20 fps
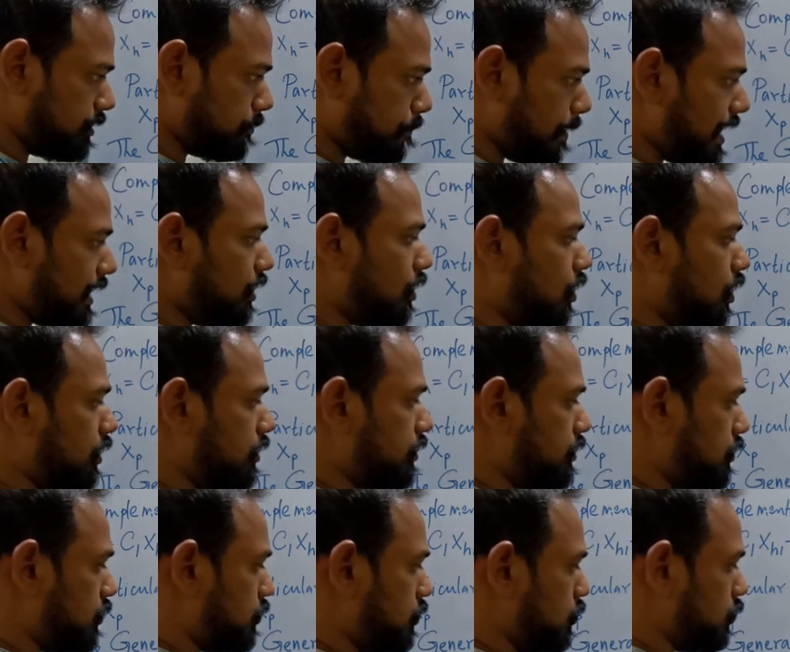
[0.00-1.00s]
Depending
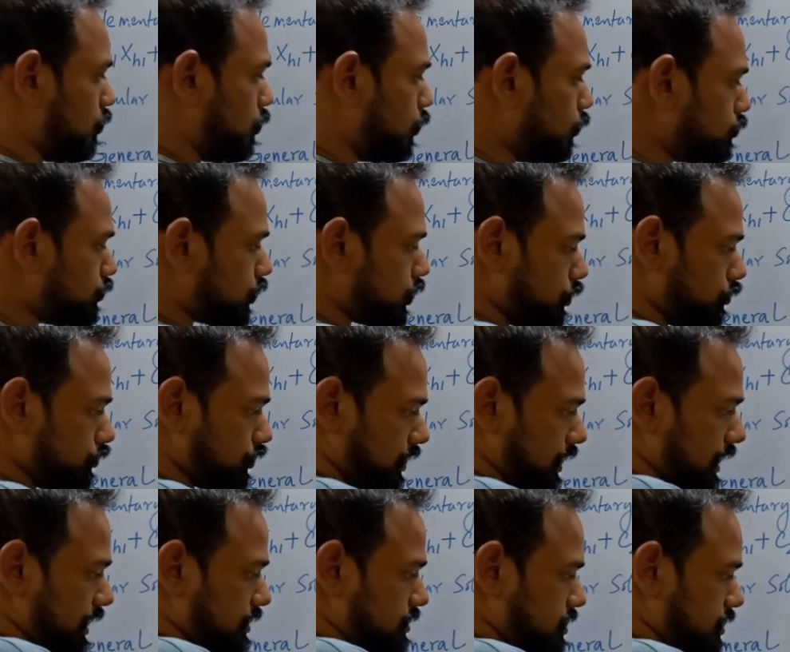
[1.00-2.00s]
on who's
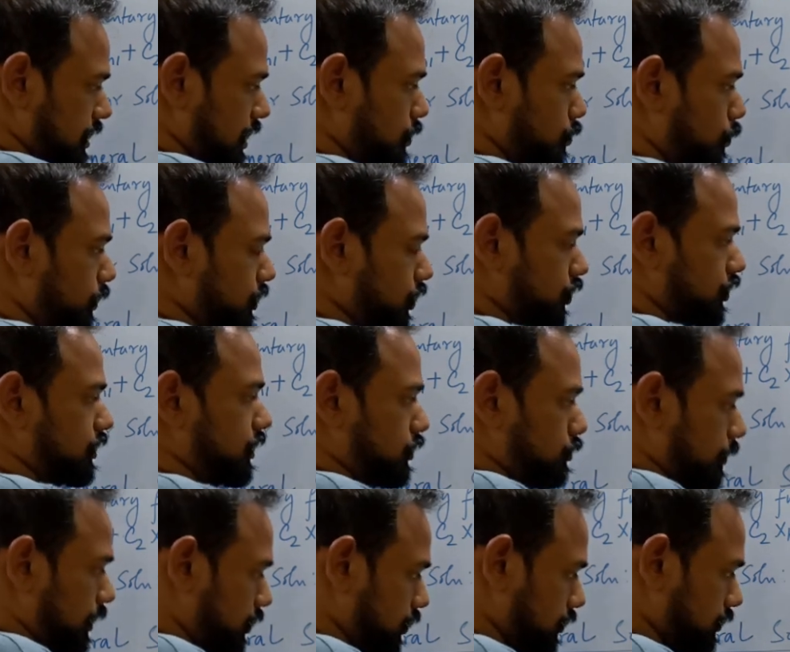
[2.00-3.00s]
using it, in which
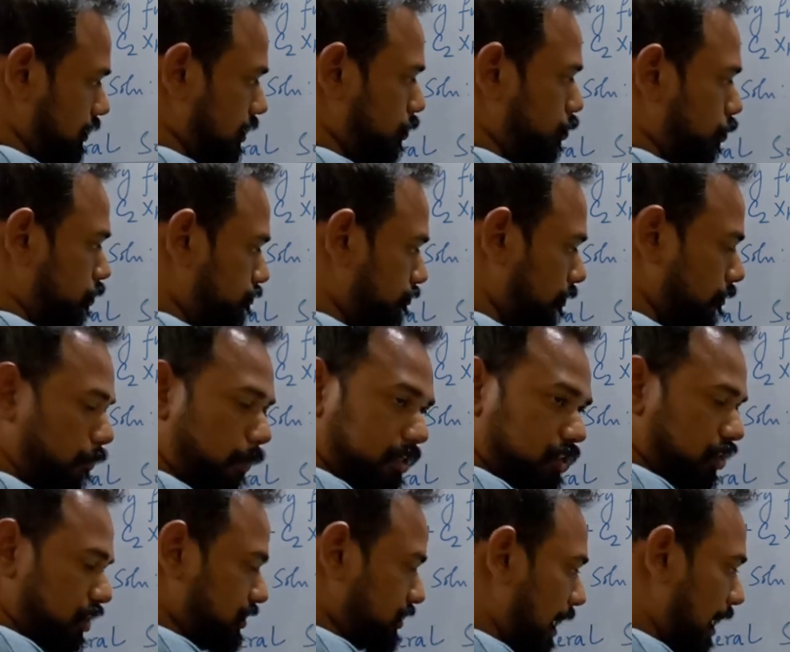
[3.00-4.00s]
situation, and for
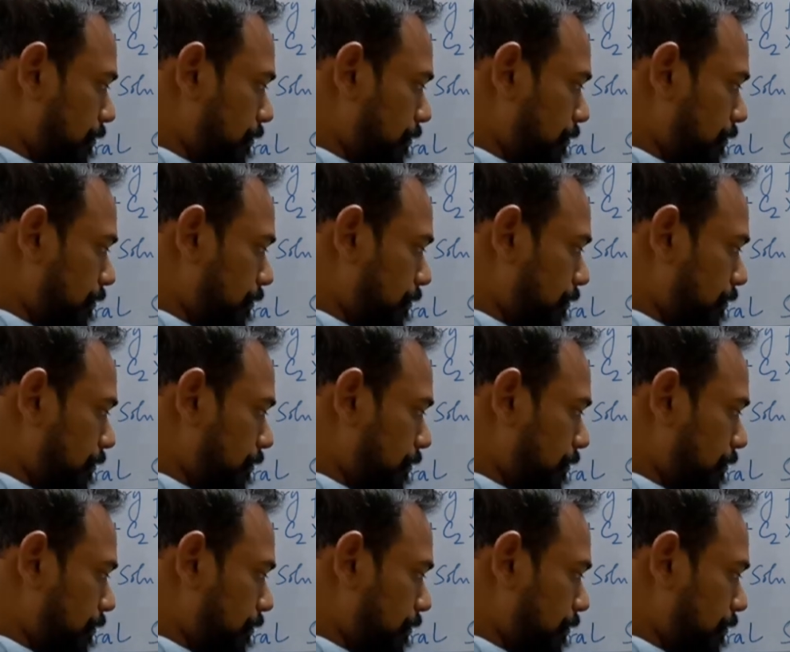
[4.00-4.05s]
which